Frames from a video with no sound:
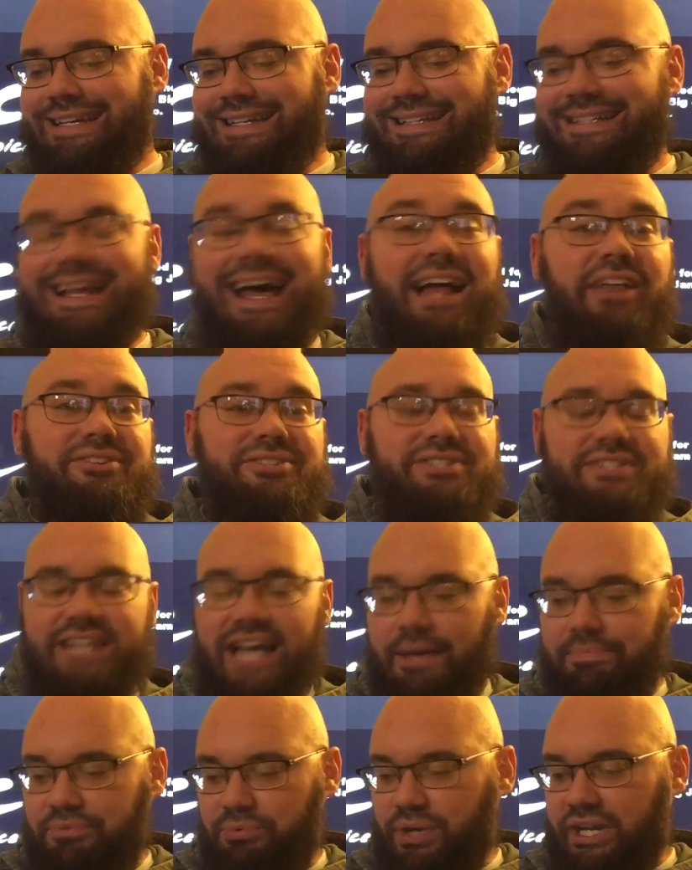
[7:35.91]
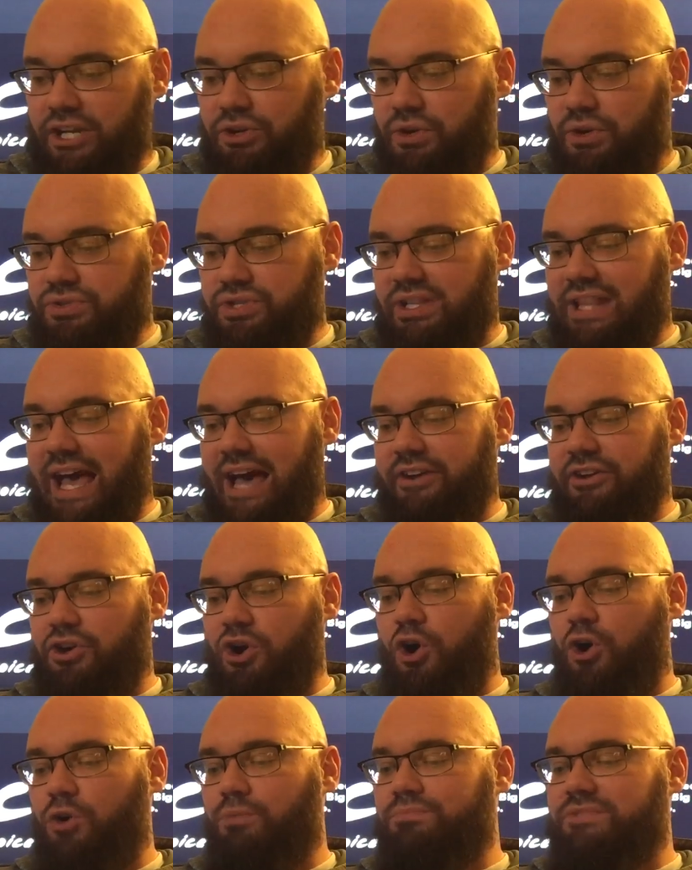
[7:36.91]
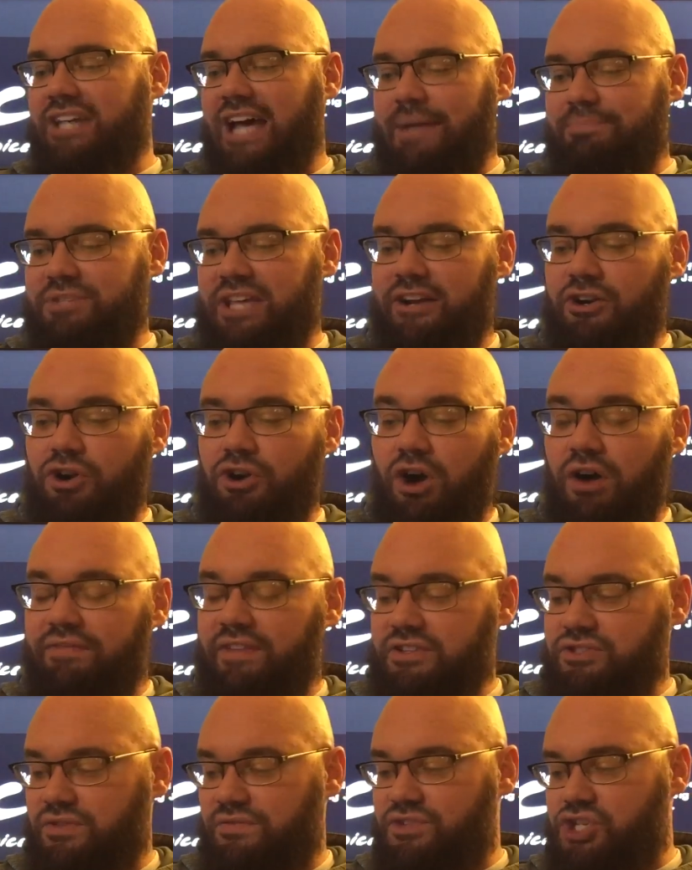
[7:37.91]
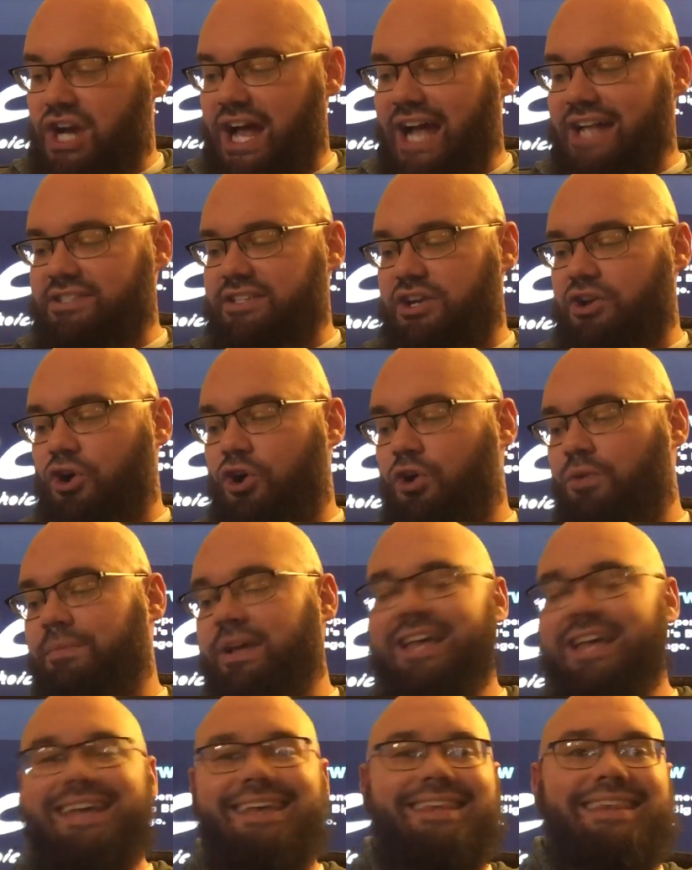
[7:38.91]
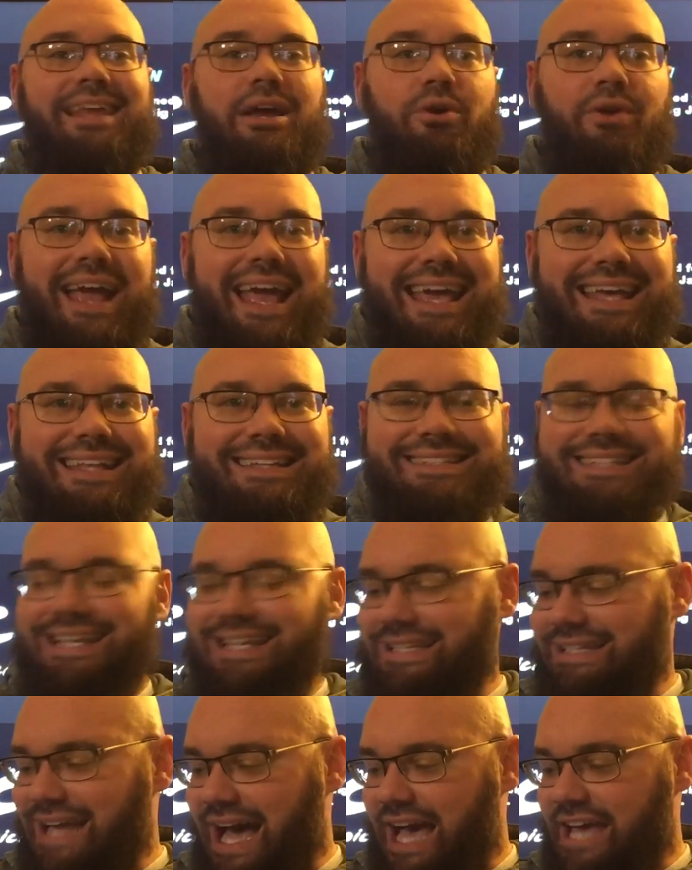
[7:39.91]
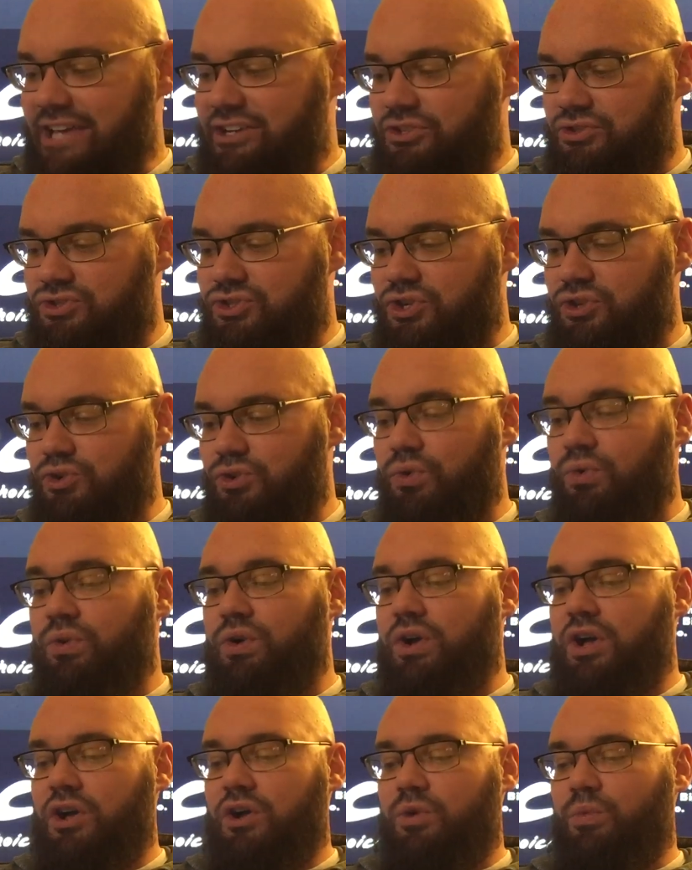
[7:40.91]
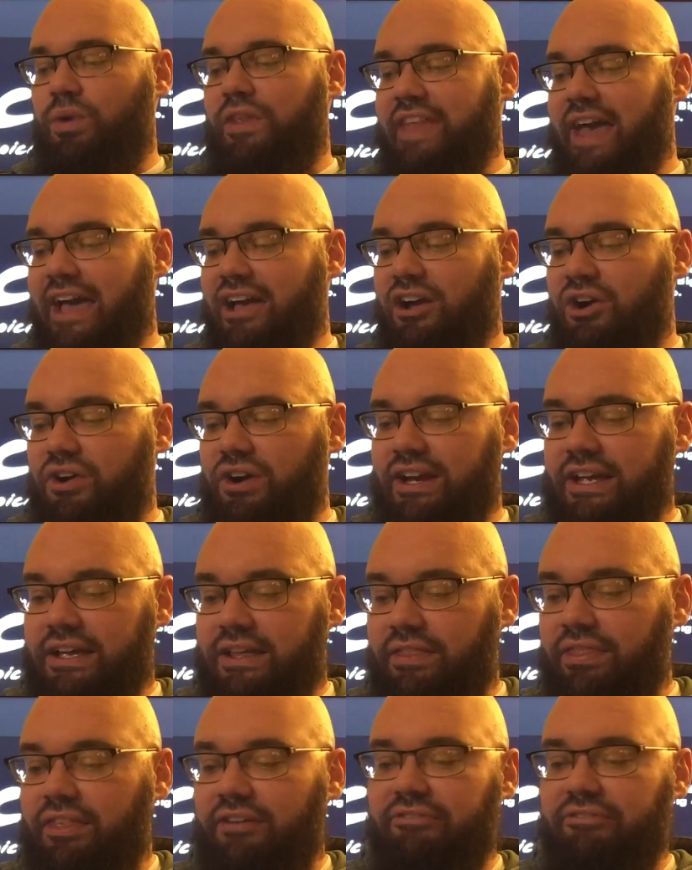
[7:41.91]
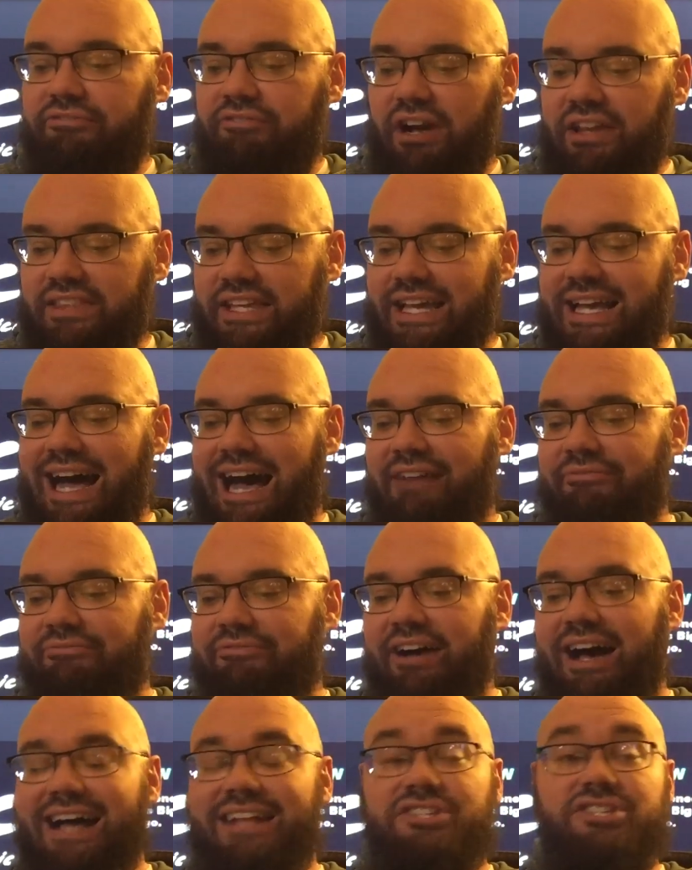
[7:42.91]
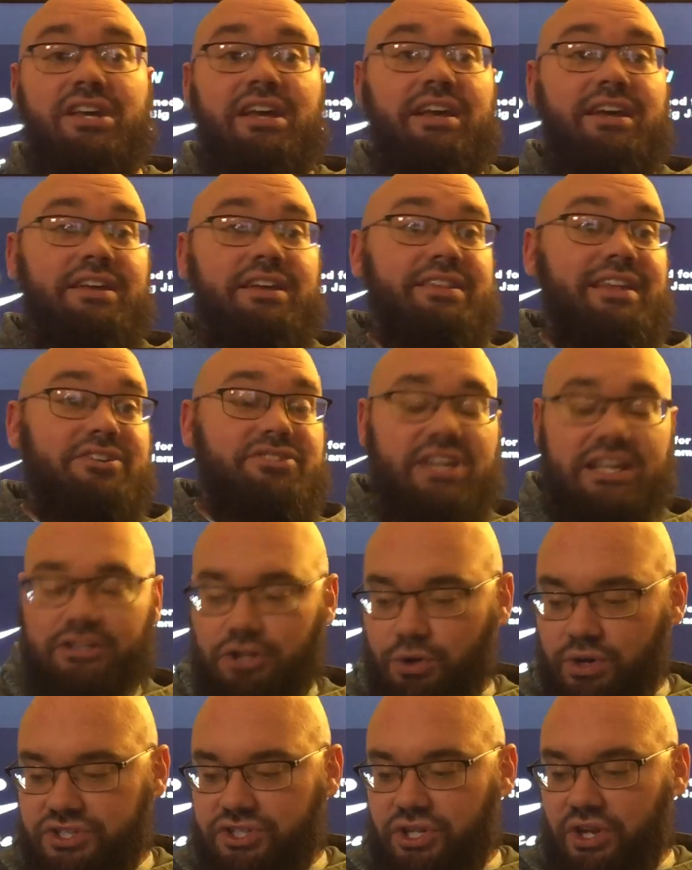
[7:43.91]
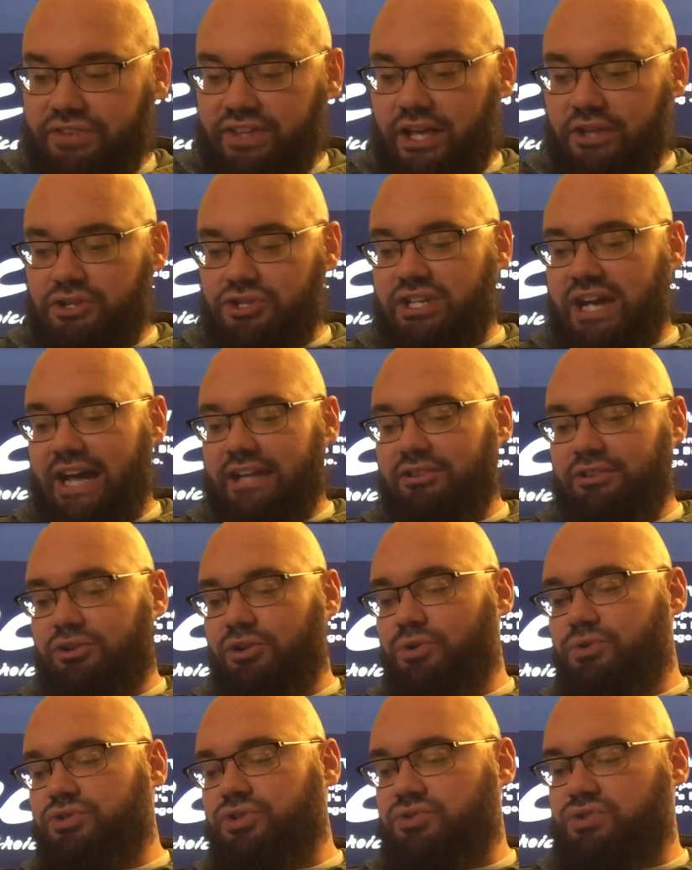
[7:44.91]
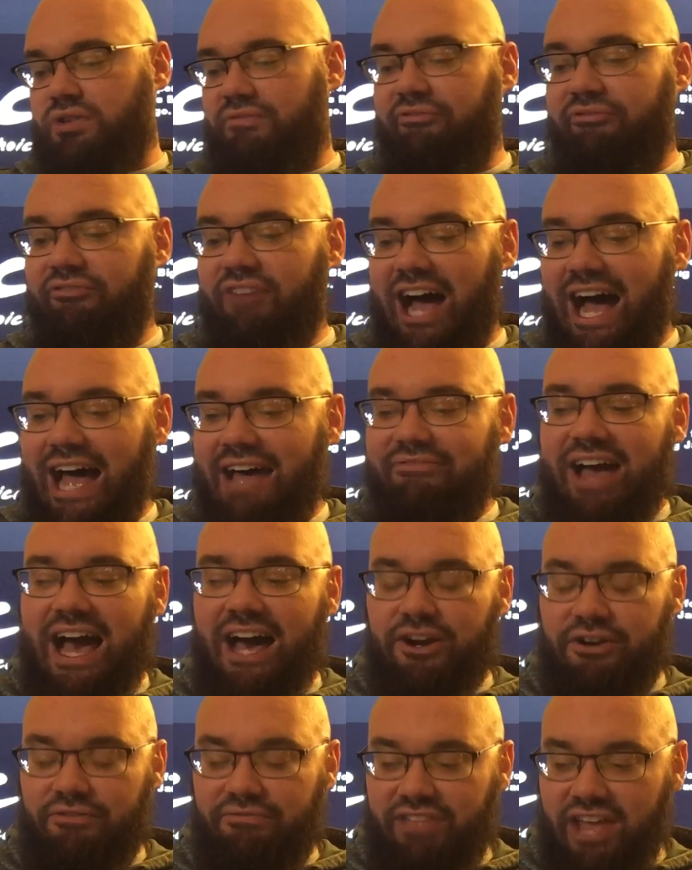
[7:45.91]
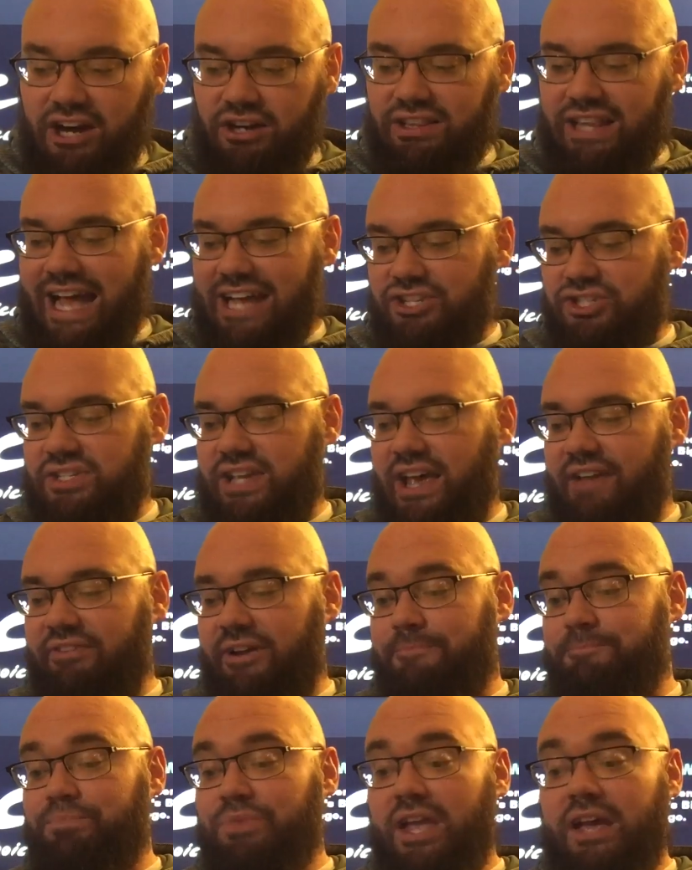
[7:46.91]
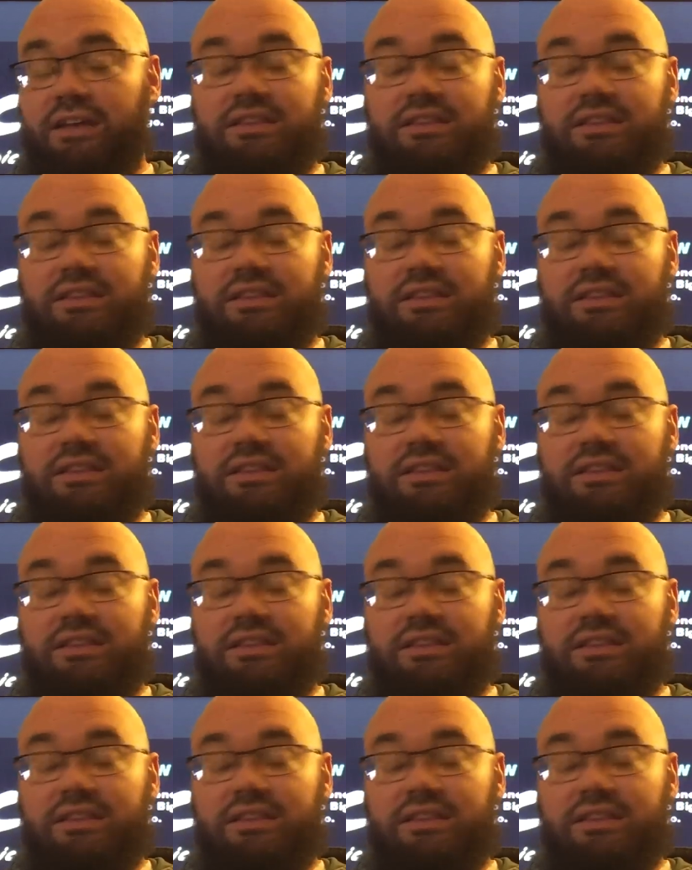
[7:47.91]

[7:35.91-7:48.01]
Dallas, top three in goals allowed at home, top 10 in offensive shots at home. They are 18, 9, and 2 when they are in the friendly confines. Now St. Louis on the other side, losers of five out of their last seven.